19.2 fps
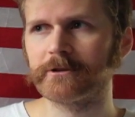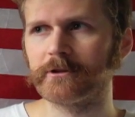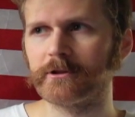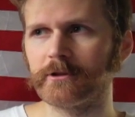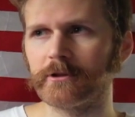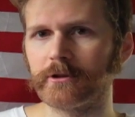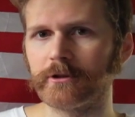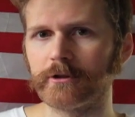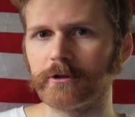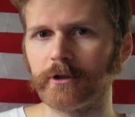
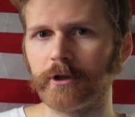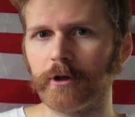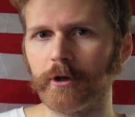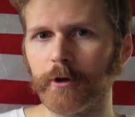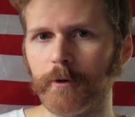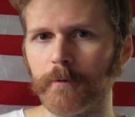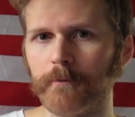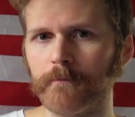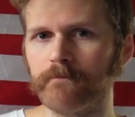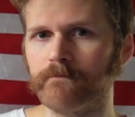
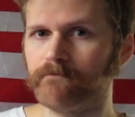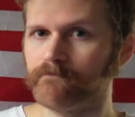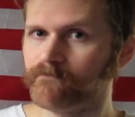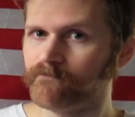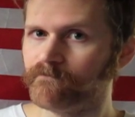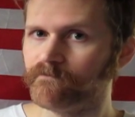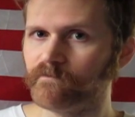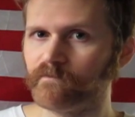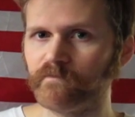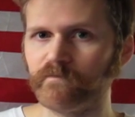So
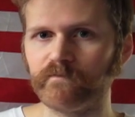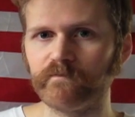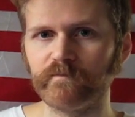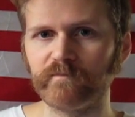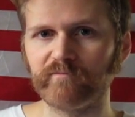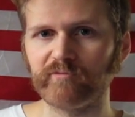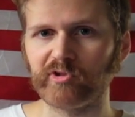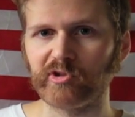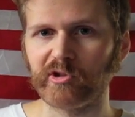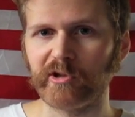
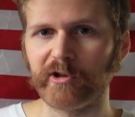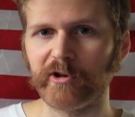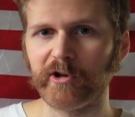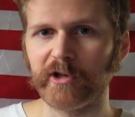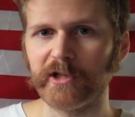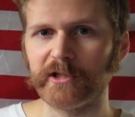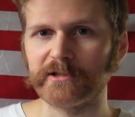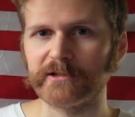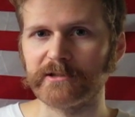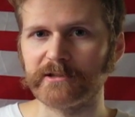there it
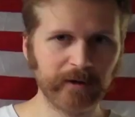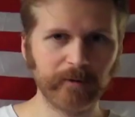is.